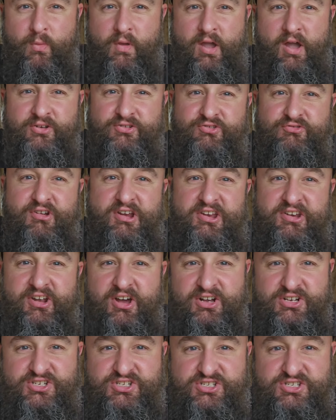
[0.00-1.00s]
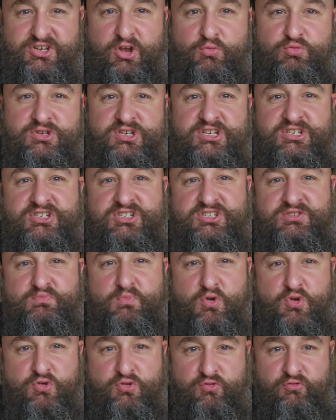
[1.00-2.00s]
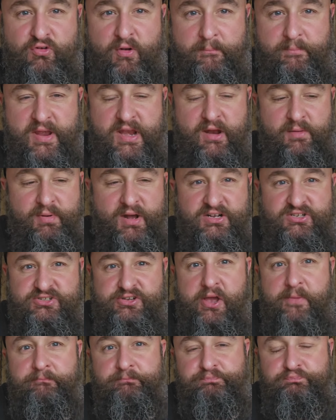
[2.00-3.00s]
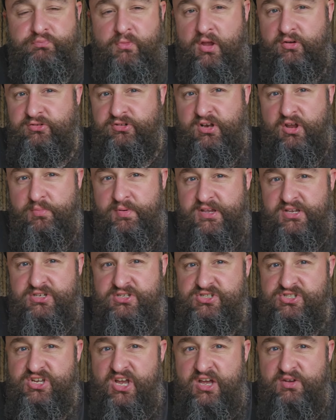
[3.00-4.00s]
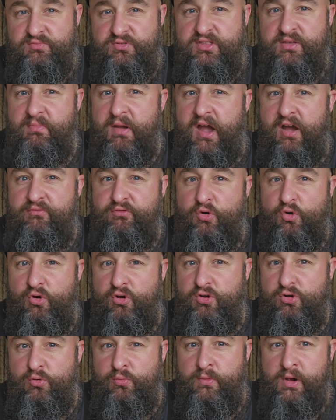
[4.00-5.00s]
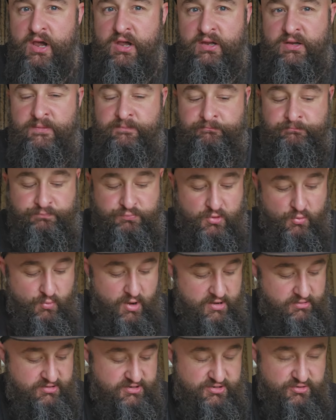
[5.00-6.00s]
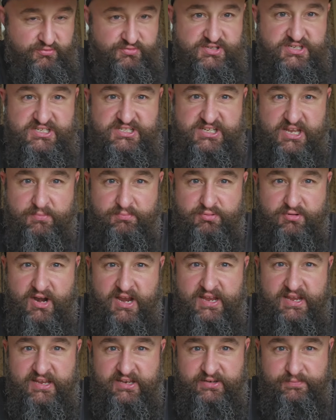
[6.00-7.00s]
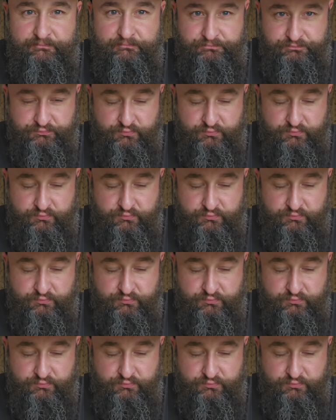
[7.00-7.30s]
That's a really nice salted, smooth peanut butter. I was a little bit concerned with the amount of oil where it obviously separated